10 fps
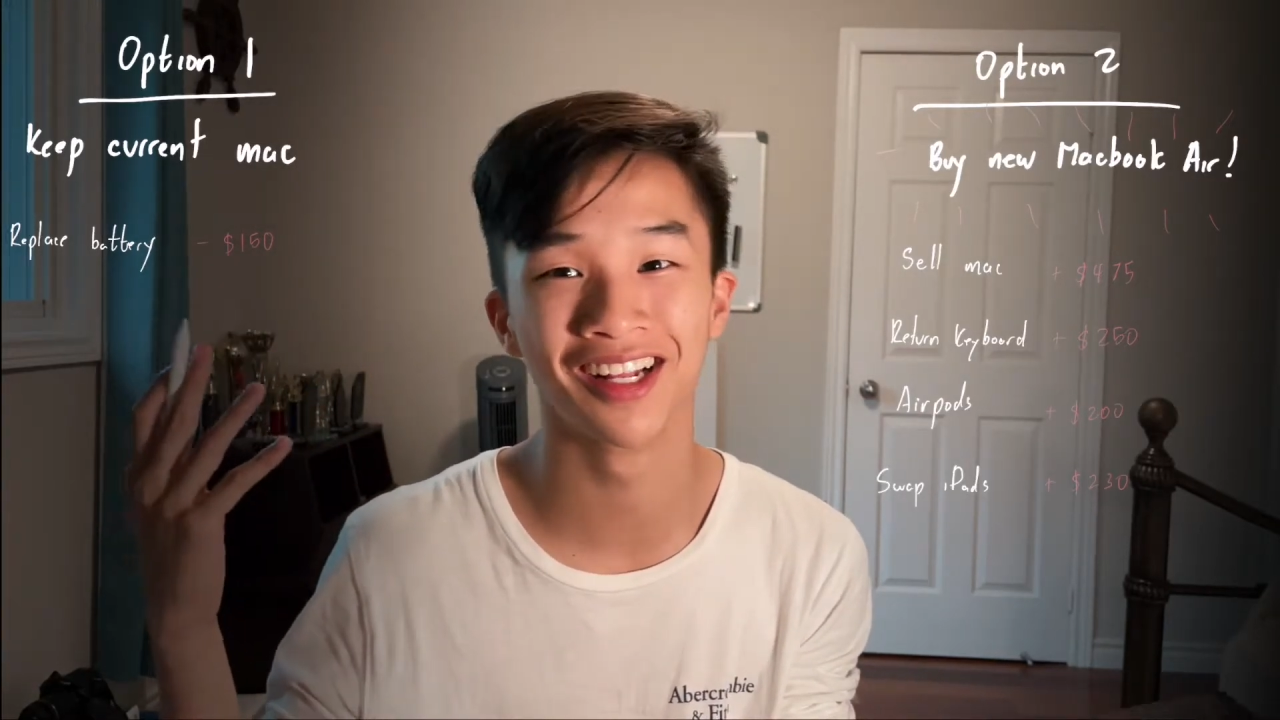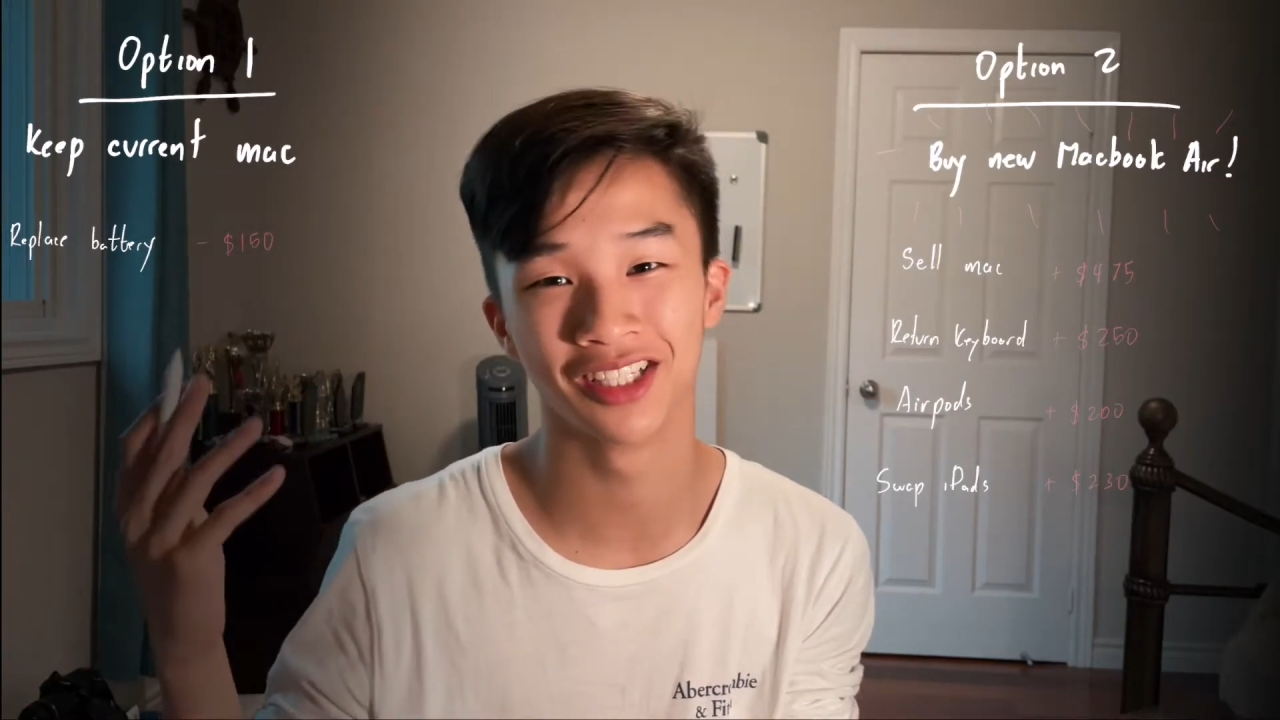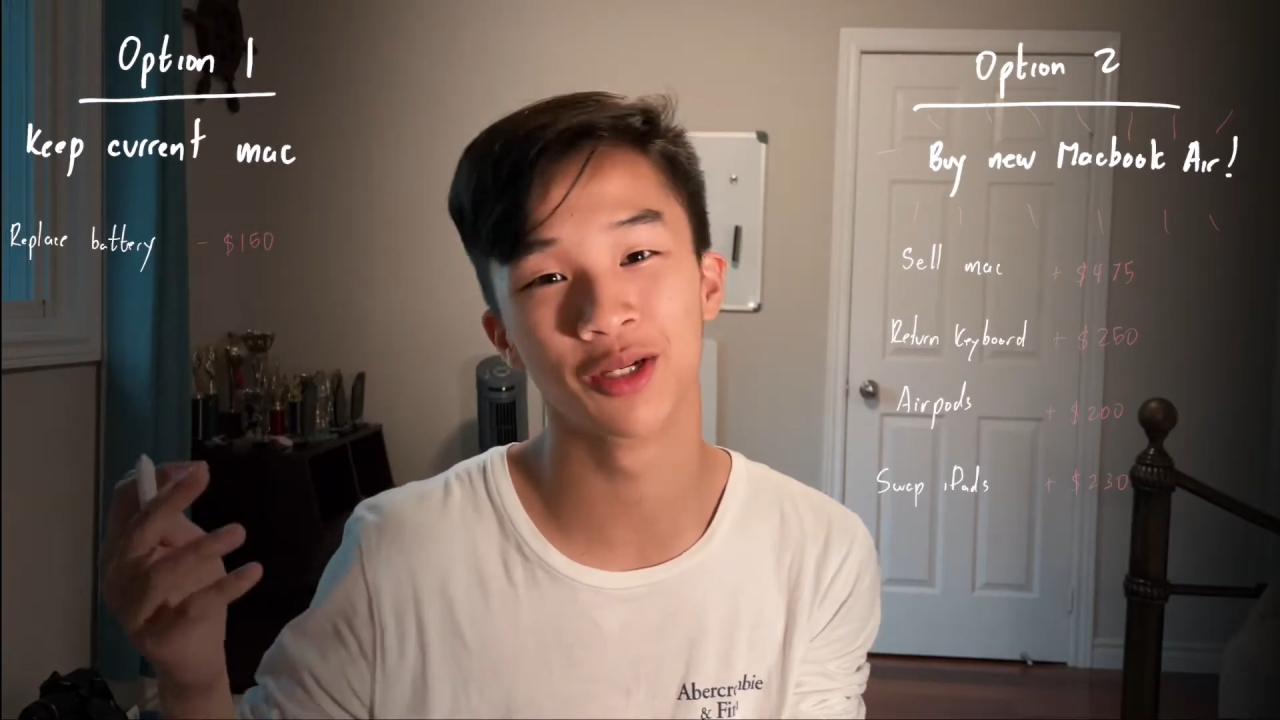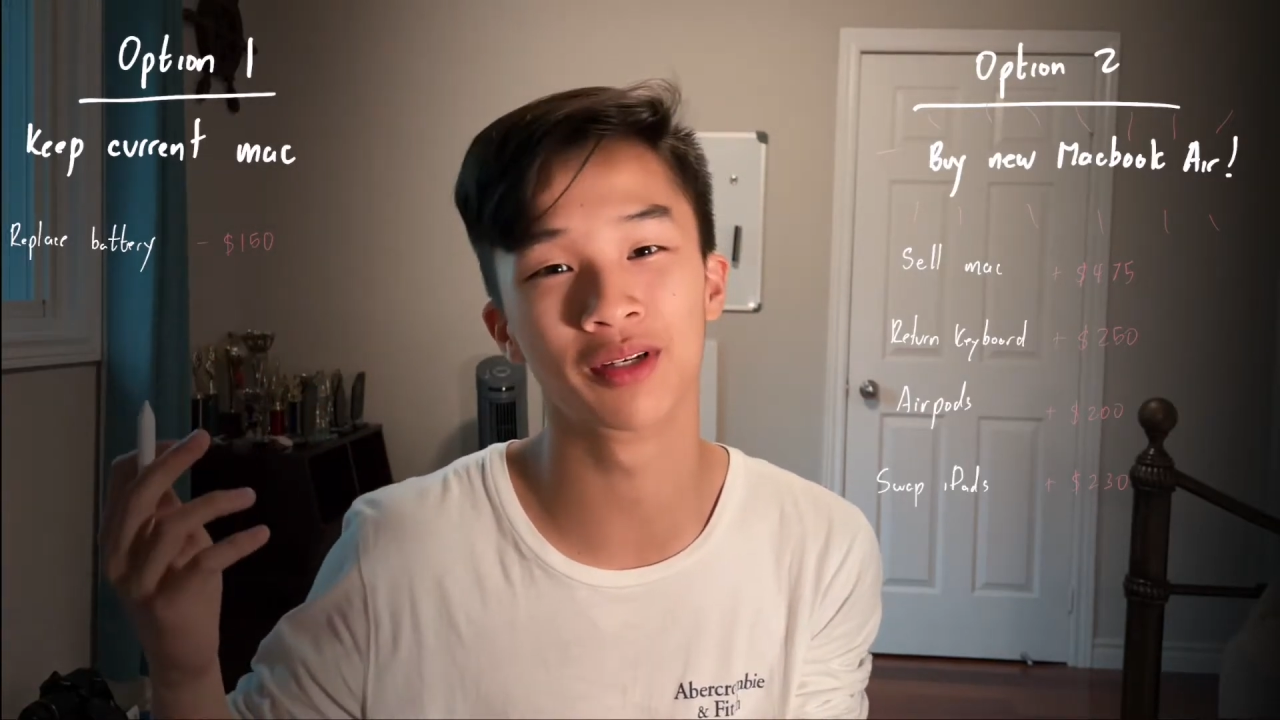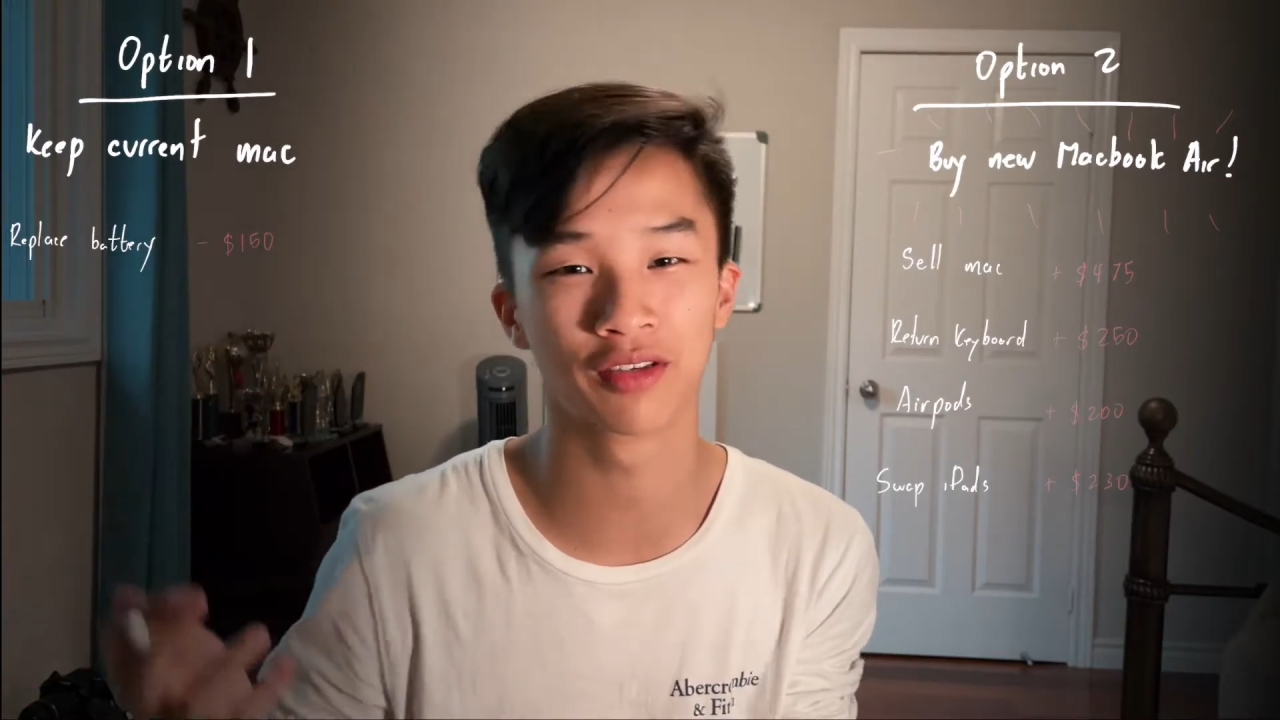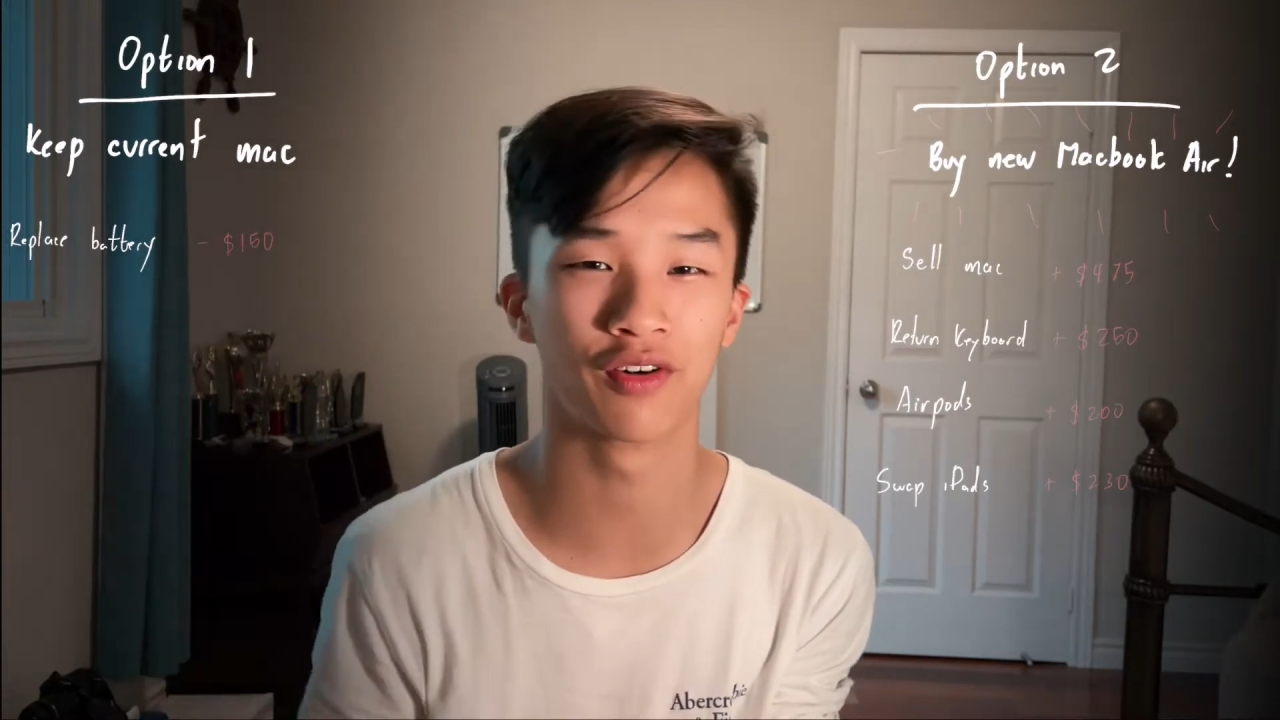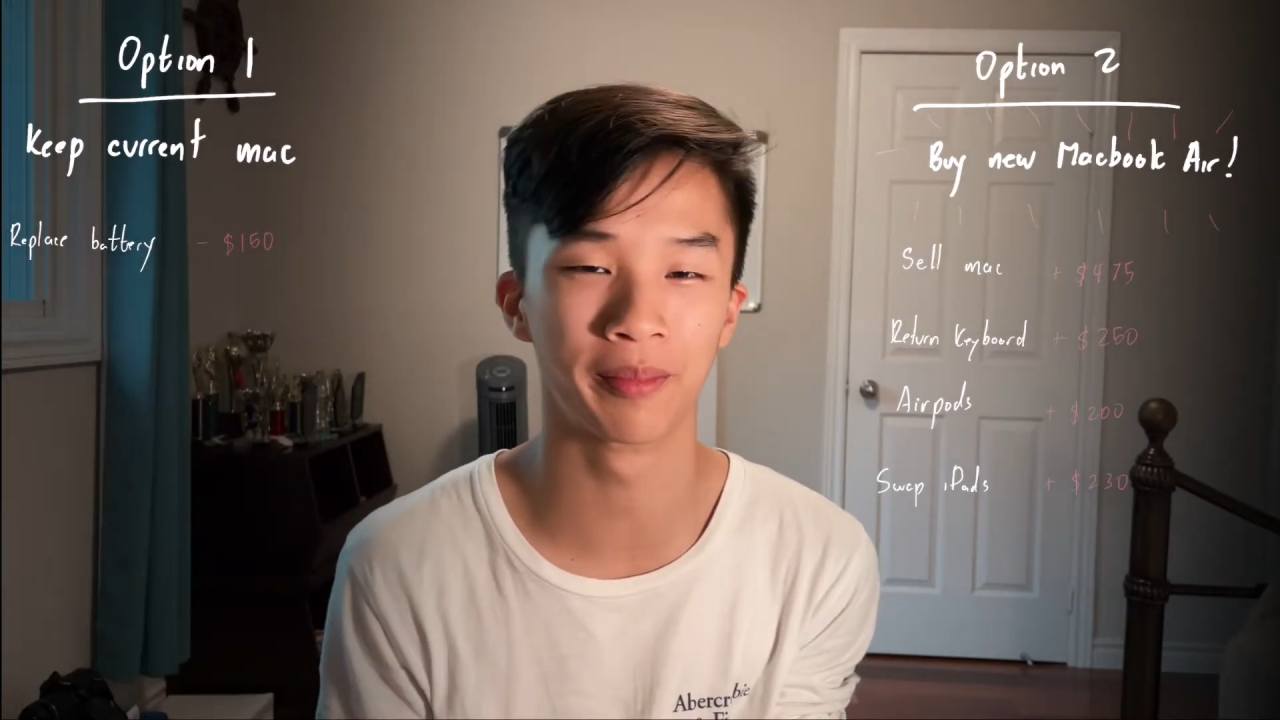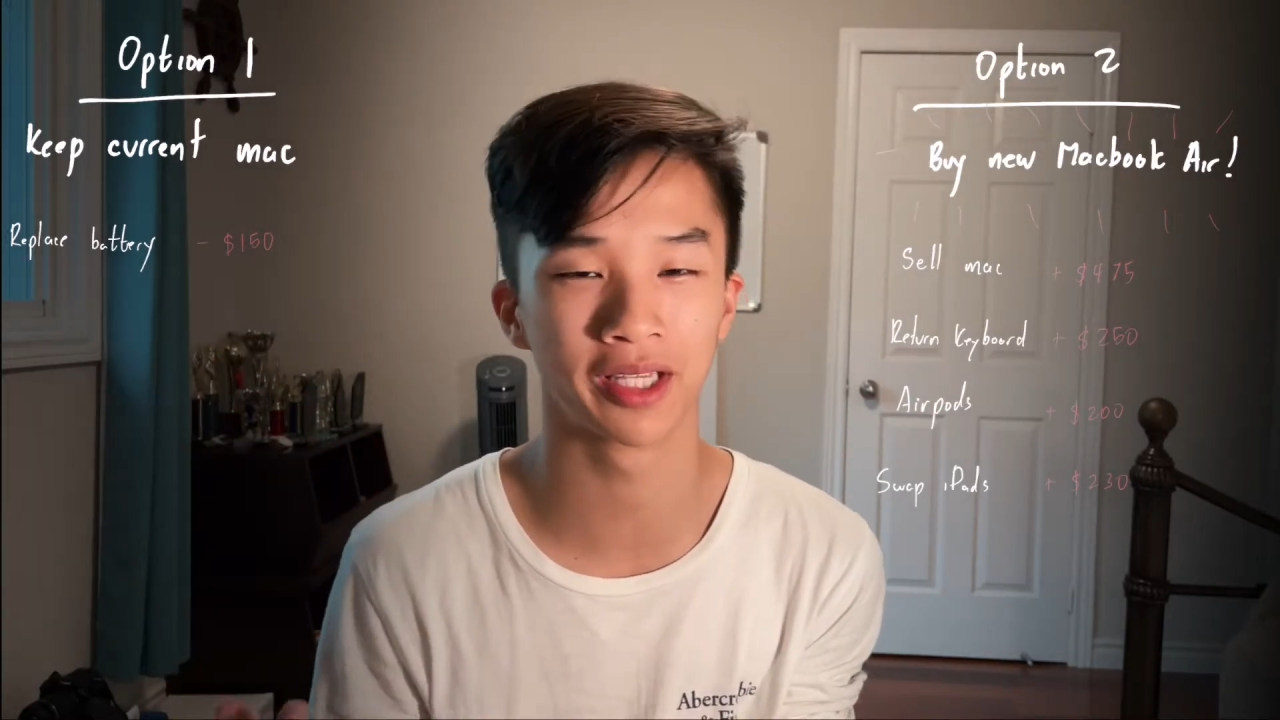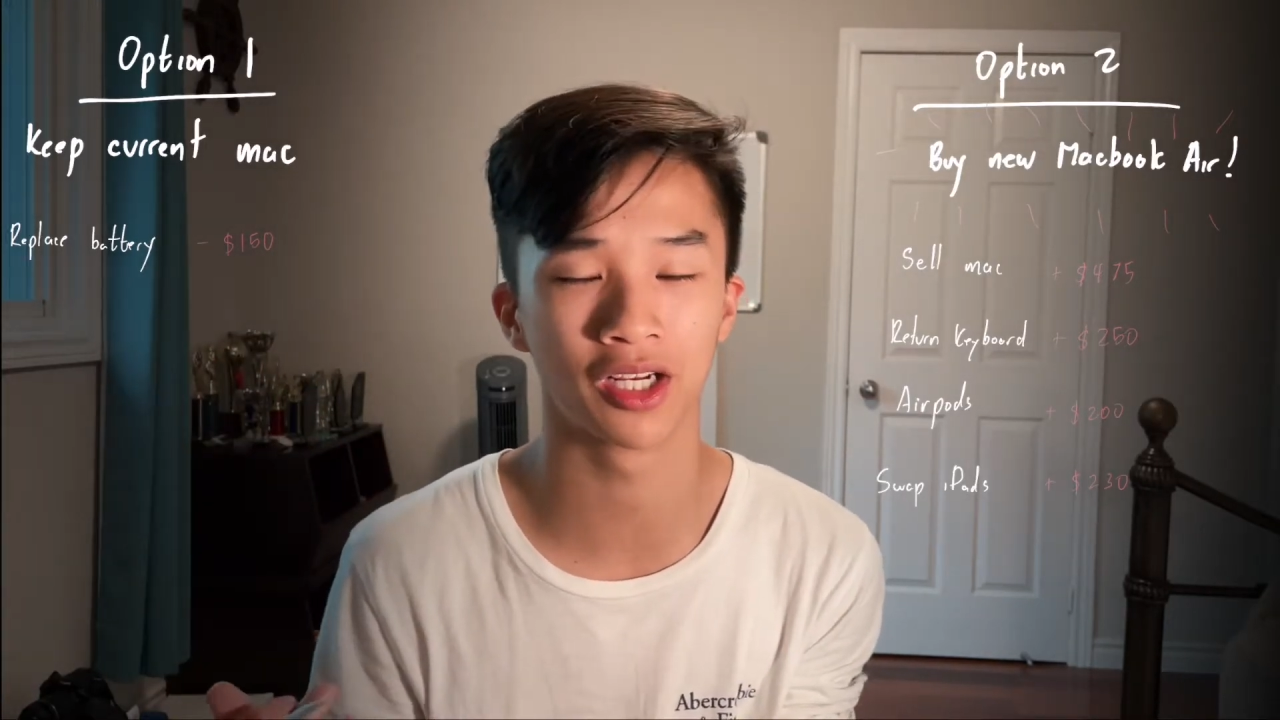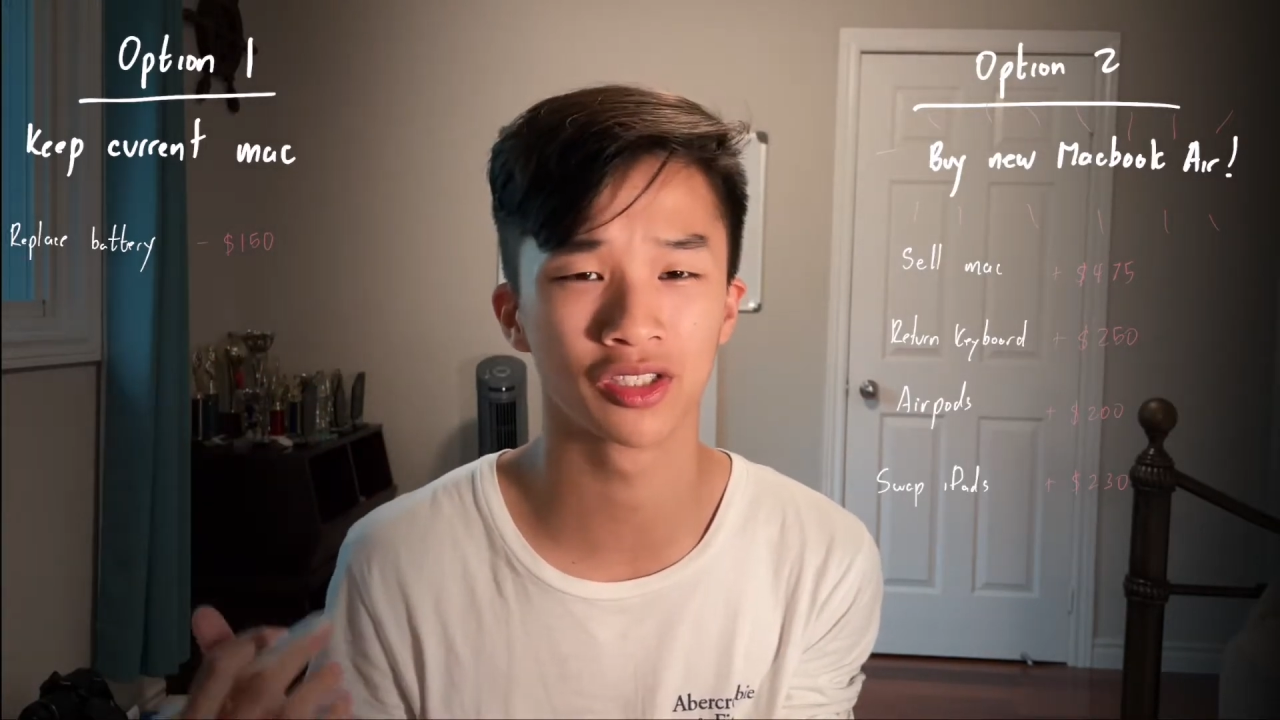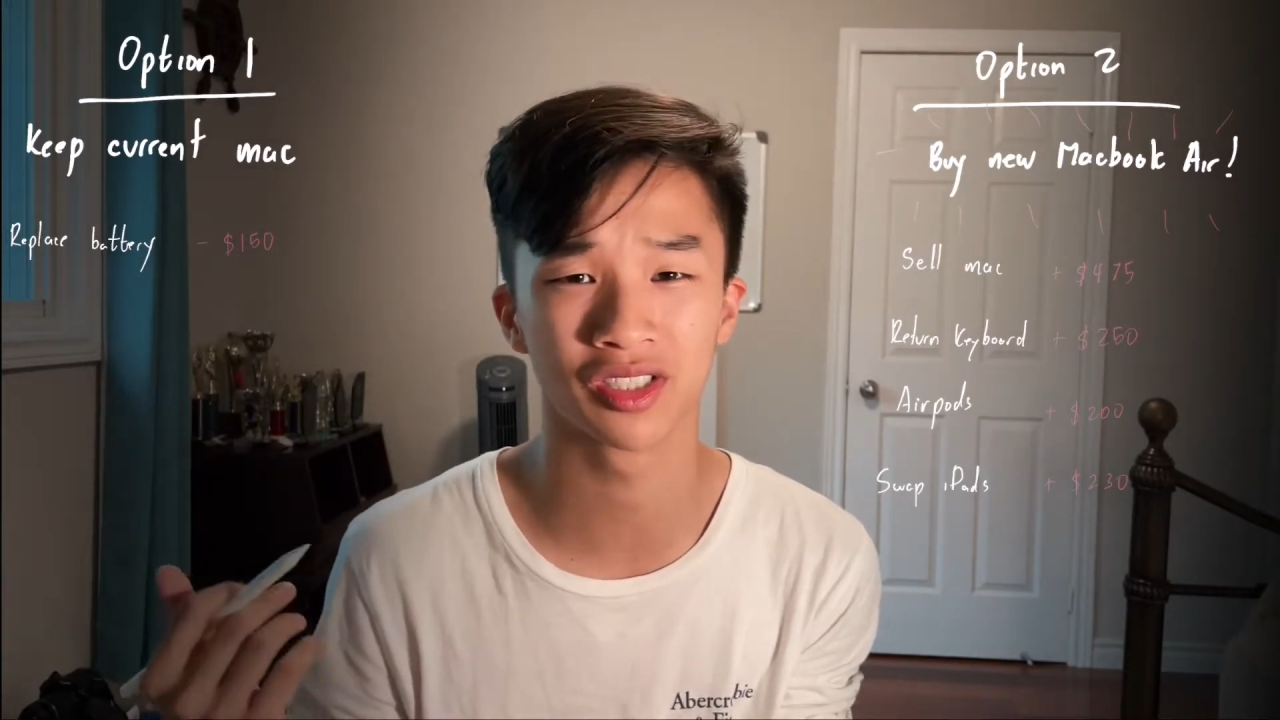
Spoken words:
to its full potential.